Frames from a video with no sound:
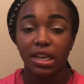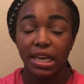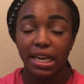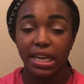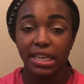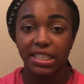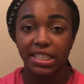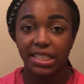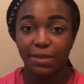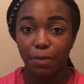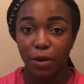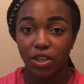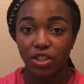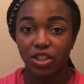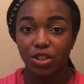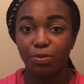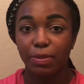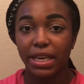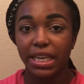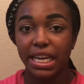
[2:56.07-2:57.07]
It's
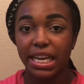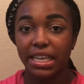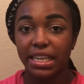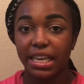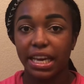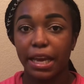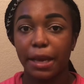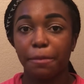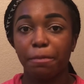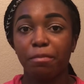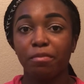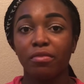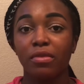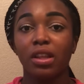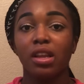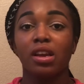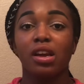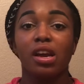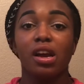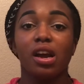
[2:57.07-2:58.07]
sponsored by Nike.
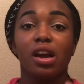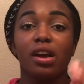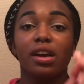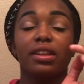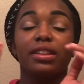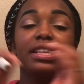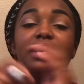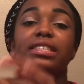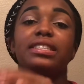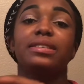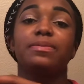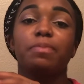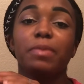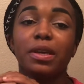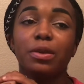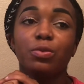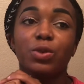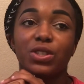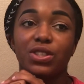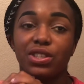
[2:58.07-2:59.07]
This
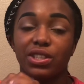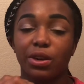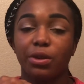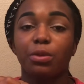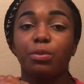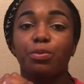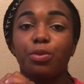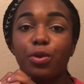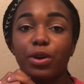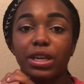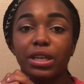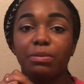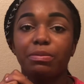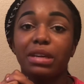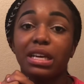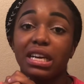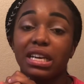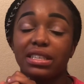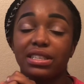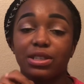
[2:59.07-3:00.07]
meet was so important
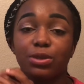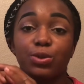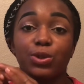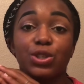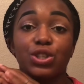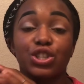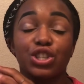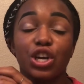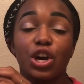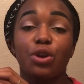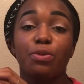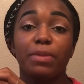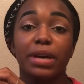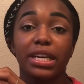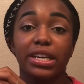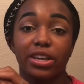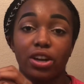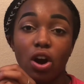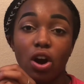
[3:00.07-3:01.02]
because there were so many